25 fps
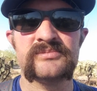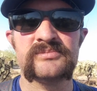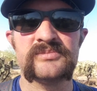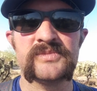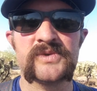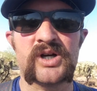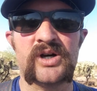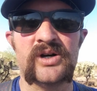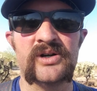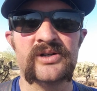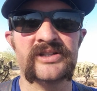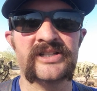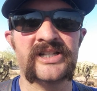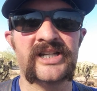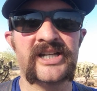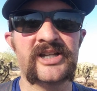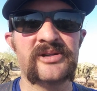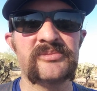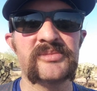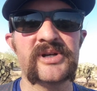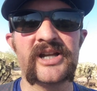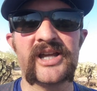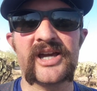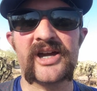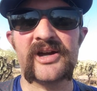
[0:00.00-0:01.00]
calling
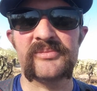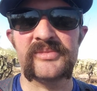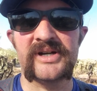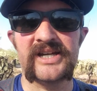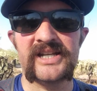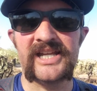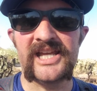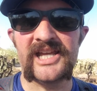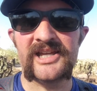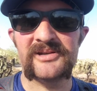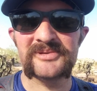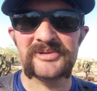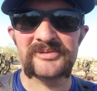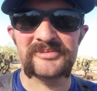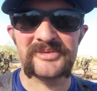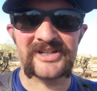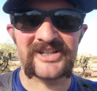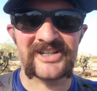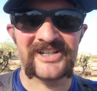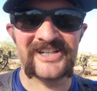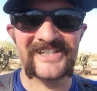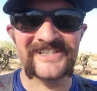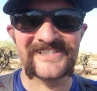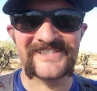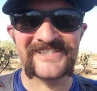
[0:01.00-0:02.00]
anybody out by name. I'm not
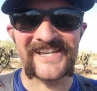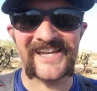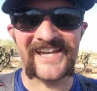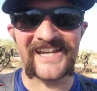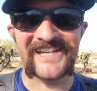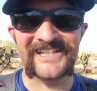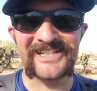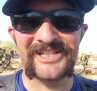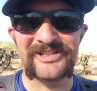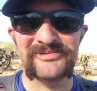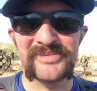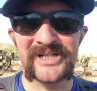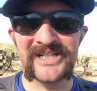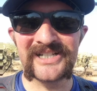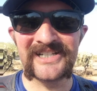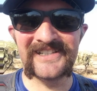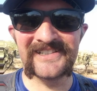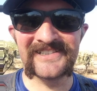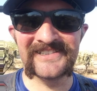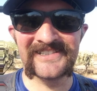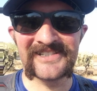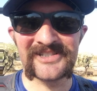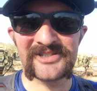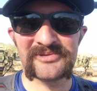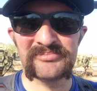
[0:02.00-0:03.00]
going to tag anybody
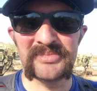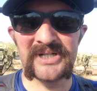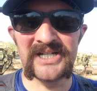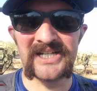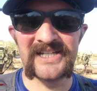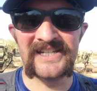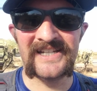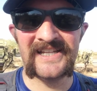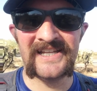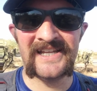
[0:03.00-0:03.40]
in this, but